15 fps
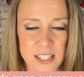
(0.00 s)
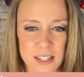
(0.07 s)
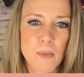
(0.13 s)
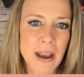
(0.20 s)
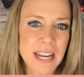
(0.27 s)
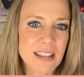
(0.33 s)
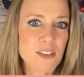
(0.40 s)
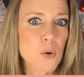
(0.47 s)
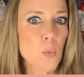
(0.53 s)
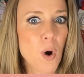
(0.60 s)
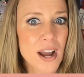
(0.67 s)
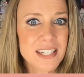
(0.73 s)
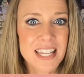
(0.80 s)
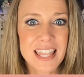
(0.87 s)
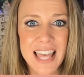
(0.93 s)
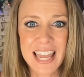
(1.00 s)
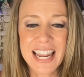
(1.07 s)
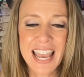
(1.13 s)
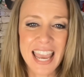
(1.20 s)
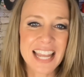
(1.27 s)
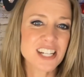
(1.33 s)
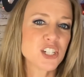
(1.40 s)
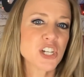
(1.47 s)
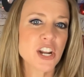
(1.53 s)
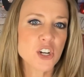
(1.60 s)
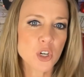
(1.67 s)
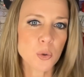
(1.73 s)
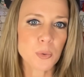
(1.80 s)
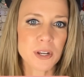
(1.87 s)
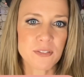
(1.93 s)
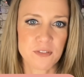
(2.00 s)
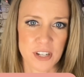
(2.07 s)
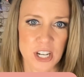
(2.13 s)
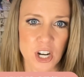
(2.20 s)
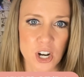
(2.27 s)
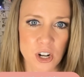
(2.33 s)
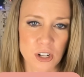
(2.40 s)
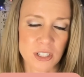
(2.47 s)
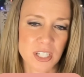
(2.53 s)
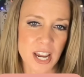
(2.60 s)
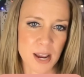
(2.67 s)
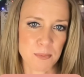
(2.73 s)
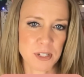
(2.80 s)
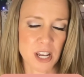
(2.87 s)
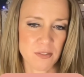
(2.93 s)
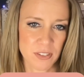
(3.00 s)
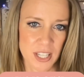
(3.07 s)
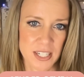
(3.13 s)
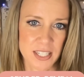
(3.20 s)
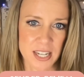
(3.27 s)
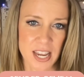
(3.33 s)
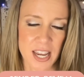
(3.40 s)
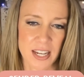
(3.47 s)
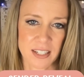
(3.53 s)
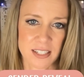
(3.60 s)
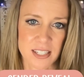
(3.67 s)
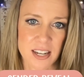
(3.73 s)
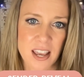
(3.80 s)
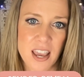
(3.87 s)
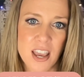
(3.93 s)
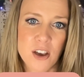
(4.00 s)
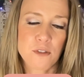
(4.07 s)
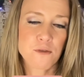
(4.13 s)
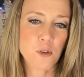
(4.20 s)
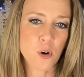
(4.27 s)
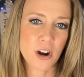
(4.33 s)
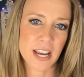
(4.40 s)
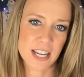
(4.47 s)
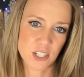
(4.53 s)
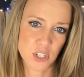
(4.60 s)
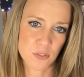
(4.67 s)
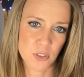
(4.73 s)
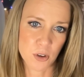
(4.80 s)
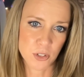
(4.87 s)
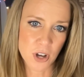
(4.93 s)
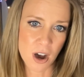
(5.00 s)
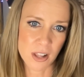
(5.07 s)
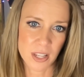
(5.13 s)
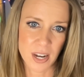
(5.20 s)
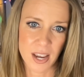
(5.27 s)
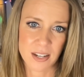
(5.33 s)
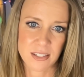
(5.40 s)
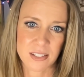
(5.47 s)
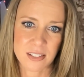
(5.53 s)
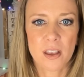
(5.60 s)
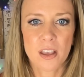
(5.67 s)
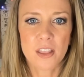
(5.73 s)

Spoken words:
Might even want to then hit gender reveal types of listings for each of those holidays.